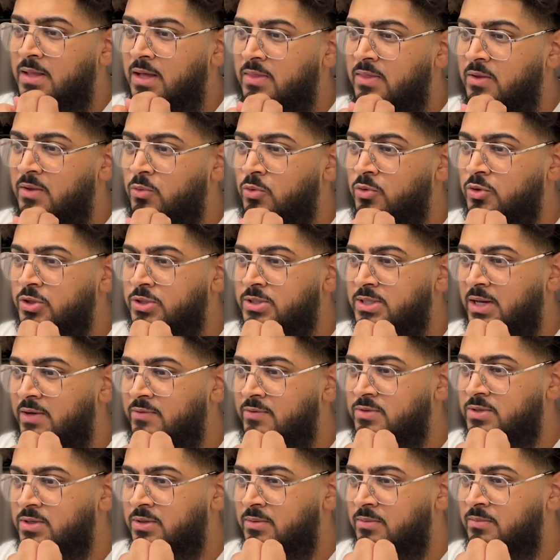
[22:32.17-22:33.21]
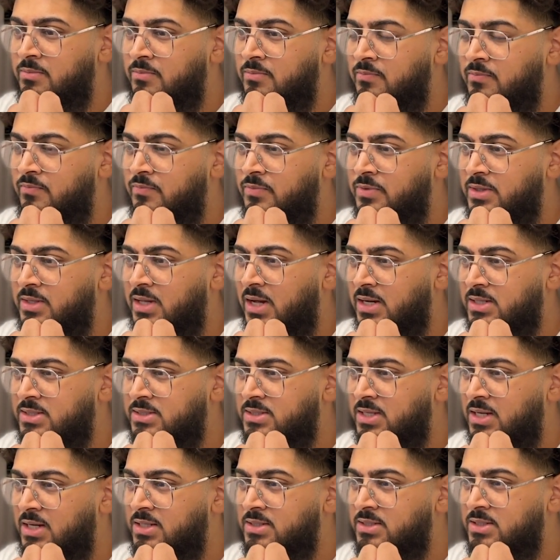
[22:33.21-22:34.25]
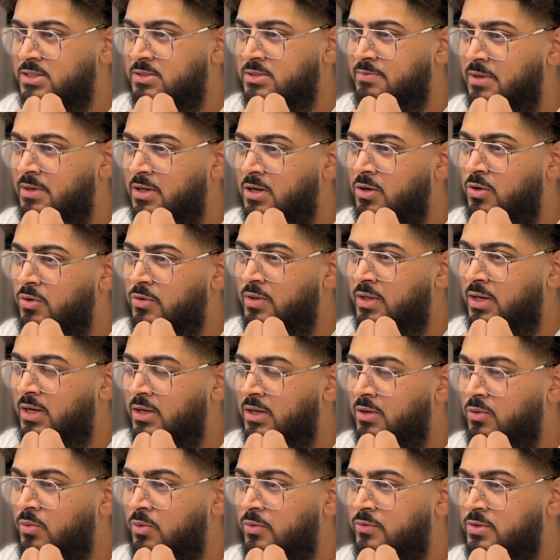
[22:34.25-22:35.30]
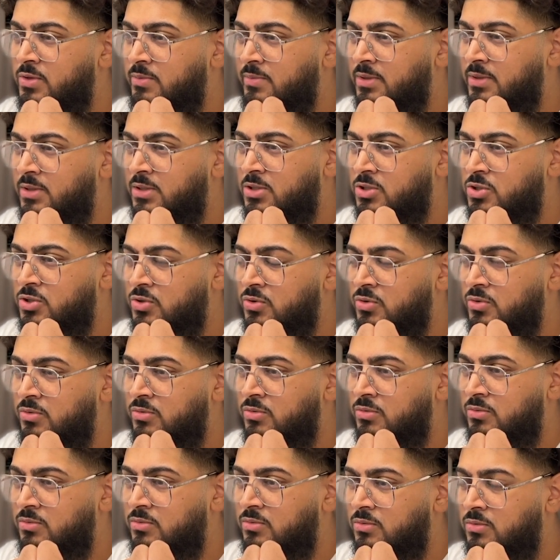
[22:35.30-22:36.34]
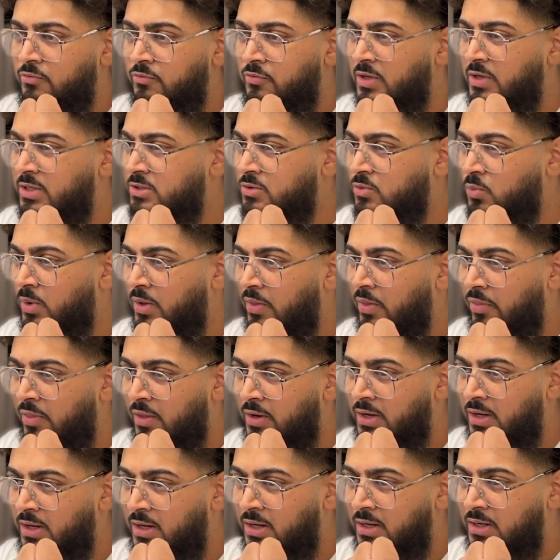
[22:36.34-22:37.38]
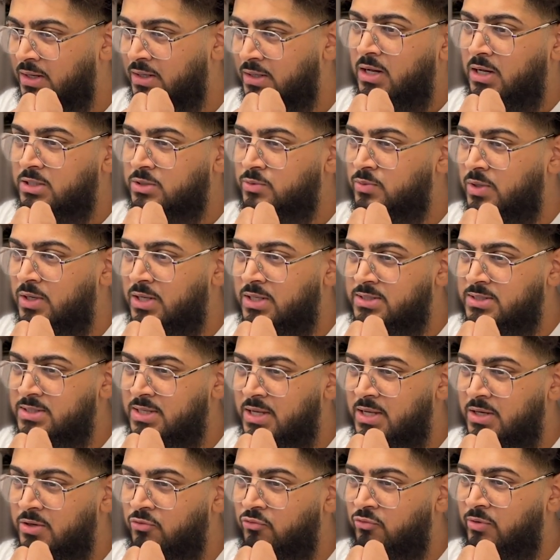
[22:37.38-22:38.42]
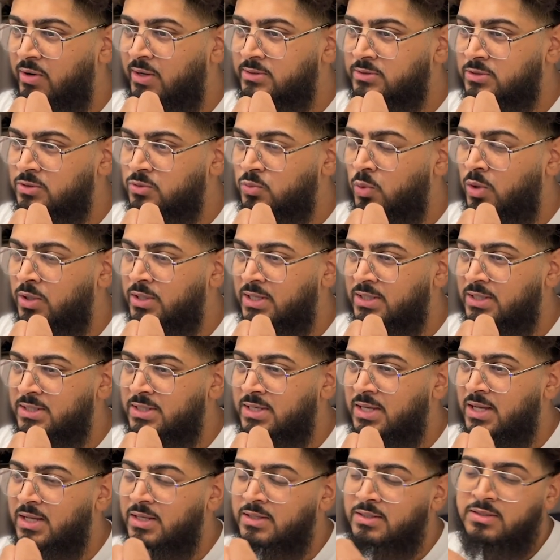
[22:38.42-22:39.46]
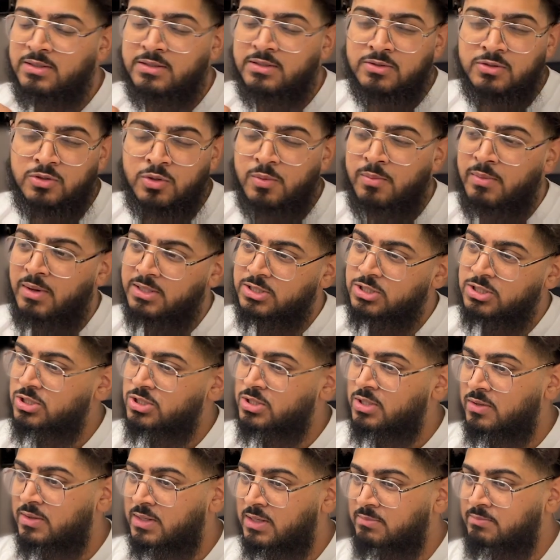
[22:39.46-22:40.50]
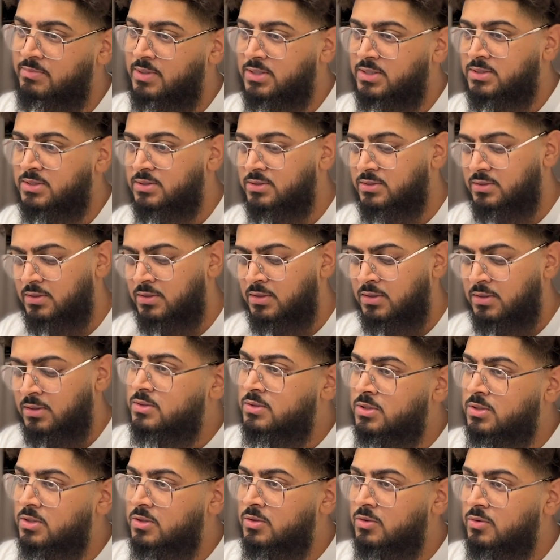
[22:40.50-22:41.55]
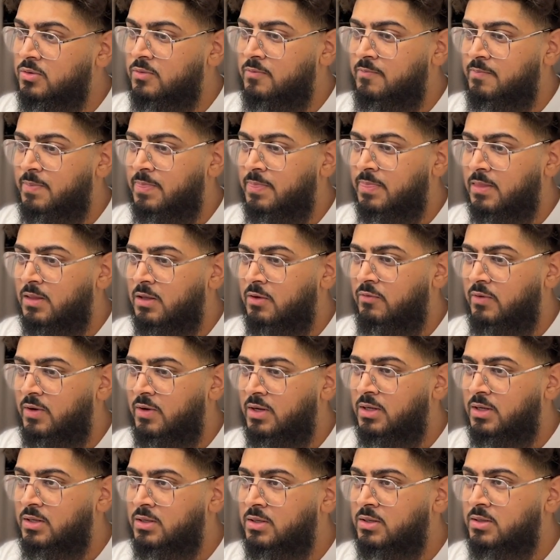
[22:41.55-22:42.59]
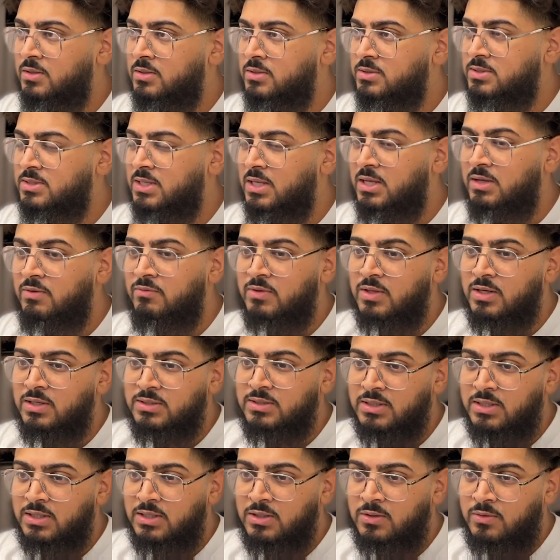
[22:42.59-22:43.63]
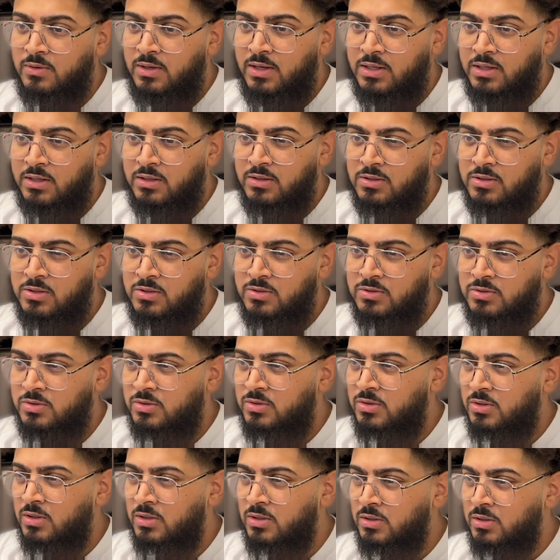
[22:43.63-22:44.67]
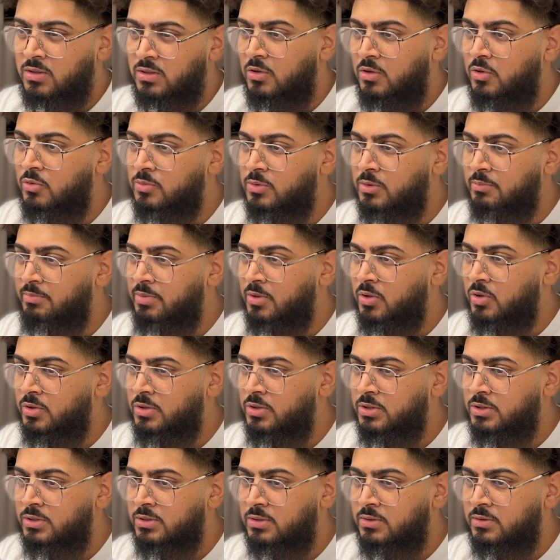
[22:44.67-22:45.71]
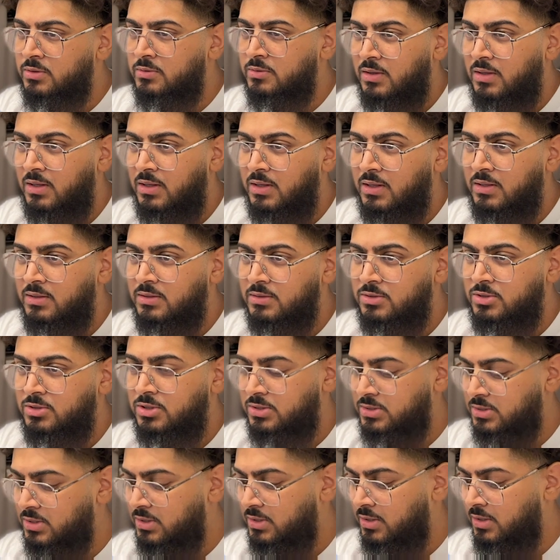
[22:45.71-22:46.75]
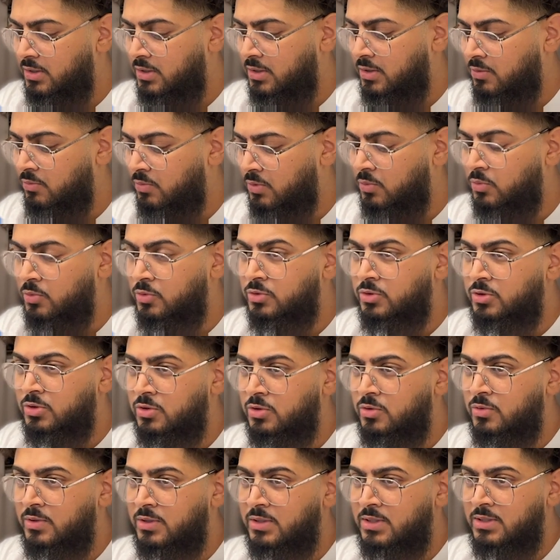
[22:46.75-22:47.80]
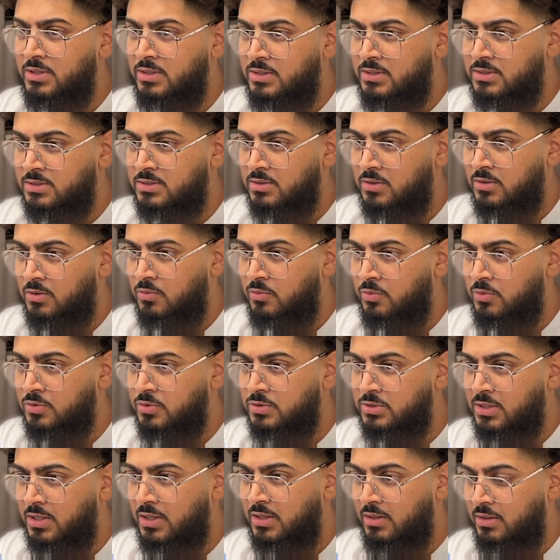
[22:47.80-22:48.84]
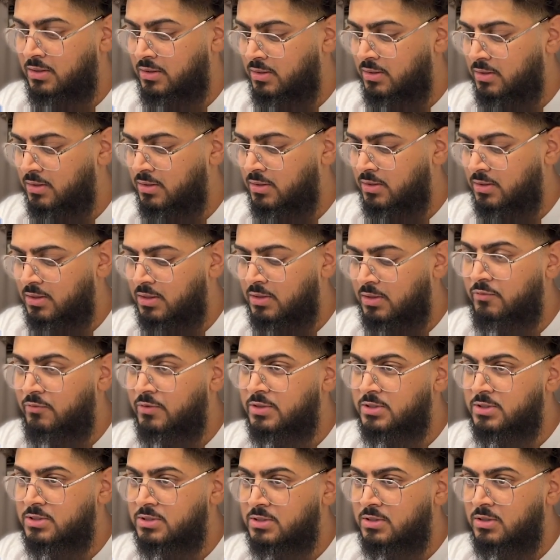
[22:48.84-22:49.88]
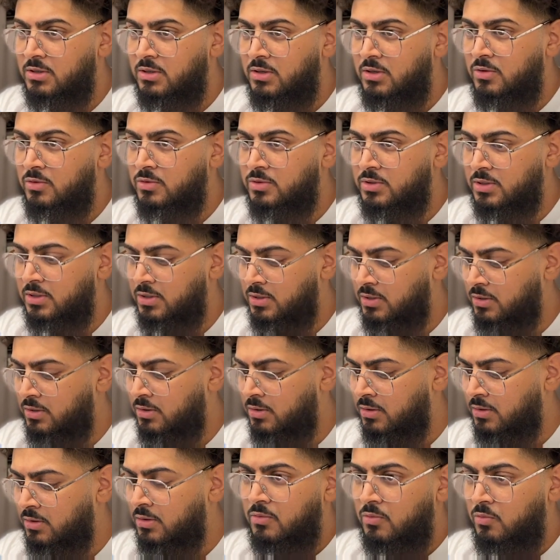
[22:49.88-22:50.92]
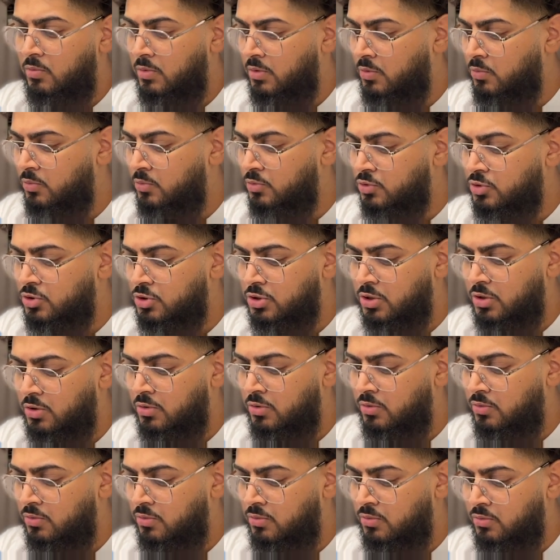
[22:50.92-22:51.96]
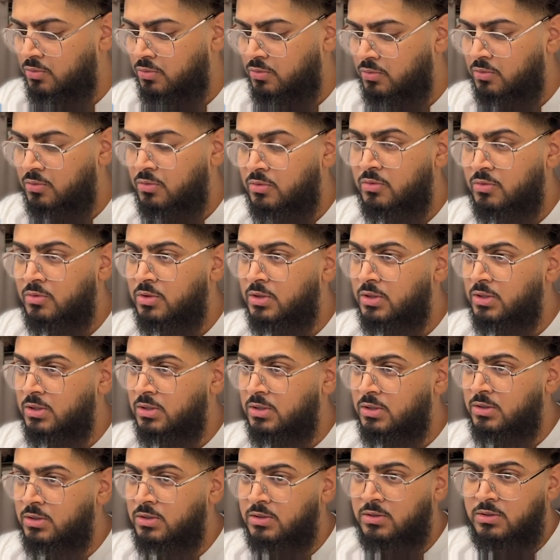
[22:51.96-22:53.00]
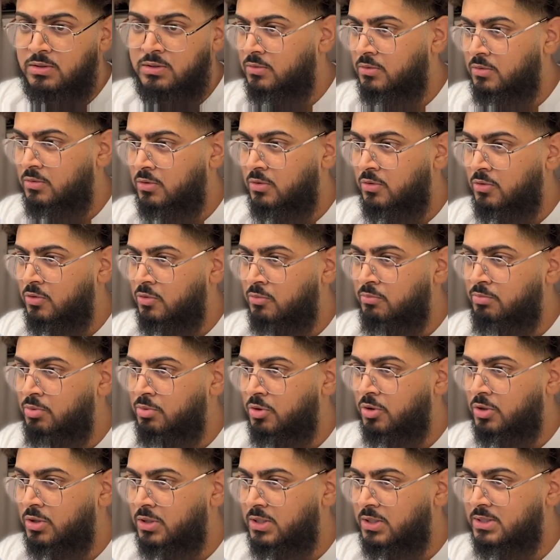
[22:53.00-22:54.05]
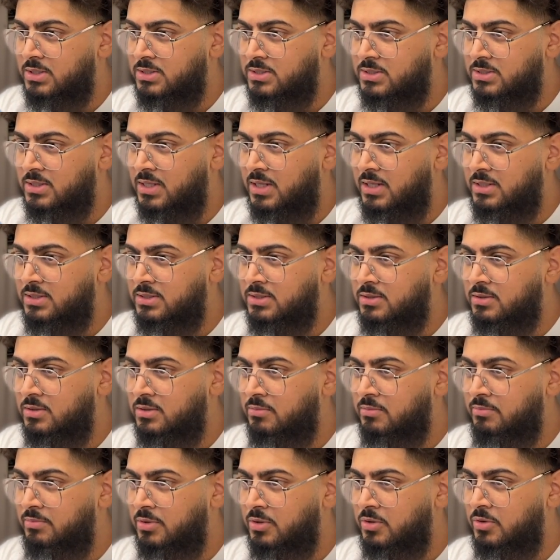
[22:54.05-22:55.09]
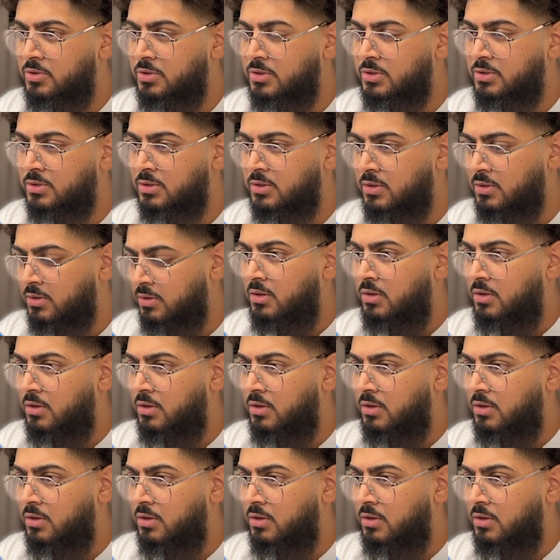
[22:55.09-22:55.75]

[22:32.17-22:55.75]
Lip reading: And then we'll just have some text skeletons below that with some additional fixed width and height, as well as a rounded one at the end to match that button. So if I save that now, I can go to the home component, and just in here what we'll do is we'll say if it's loading, we will show the Google Book List Skeleton component.